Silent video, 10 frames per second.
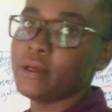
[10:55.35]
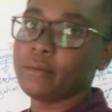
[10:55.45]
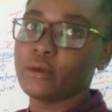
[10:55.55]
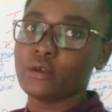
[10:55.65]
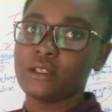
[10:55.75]

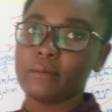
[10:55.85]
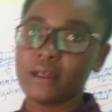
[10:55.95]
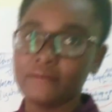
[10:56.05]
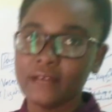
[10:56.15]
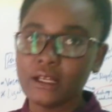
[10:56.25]
pill because it
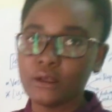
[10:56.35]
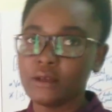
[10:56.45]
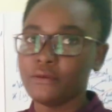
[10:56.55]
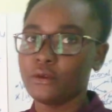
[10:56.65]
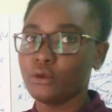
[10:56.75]
might fail you
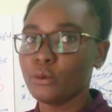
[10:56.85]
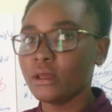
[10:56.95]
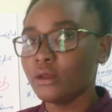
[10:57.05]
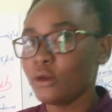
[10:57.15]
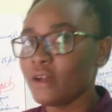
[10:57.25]
if you're
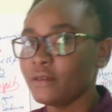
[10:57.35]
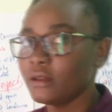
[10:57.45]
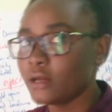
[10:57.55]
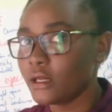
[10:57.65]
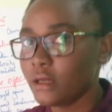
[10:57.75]
doing you
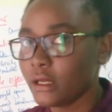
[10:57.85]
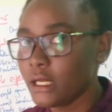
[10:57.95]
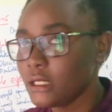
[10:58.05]
having regular